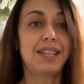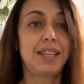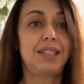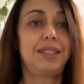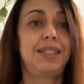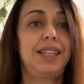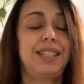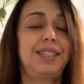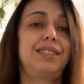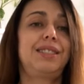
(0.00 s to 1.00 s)
And yes,
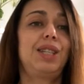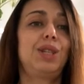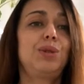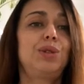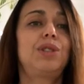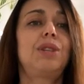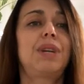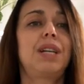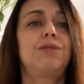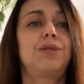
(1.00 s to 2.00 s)
there's a huge
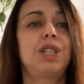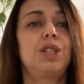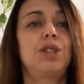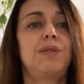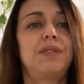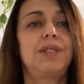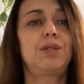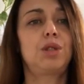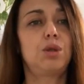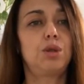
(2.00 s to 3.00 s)
demand for innovative
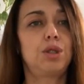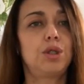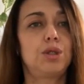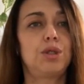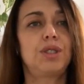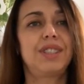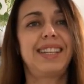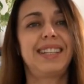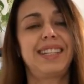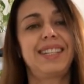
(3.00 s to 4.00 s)
solutions
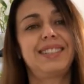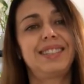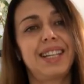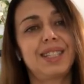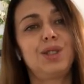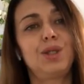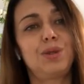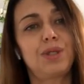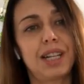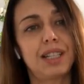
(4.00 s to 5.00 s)
that can attract
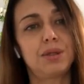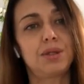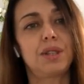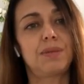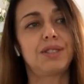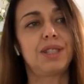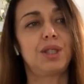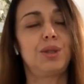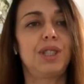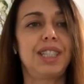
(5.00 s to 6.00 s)
new talent to
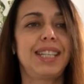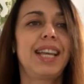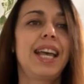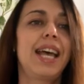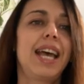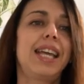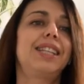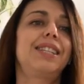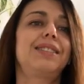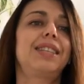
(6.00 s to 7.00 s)
cybersecurity
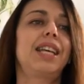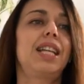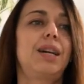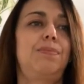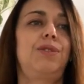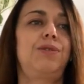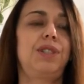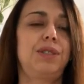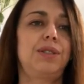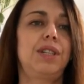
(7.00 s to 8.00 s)
and scale up
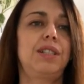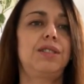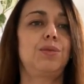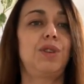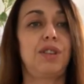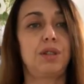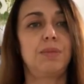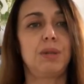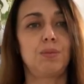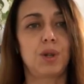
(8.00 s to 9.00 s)
professionals without
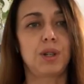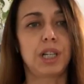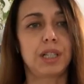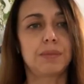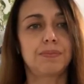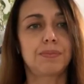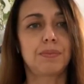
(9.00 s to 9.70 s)
being boring.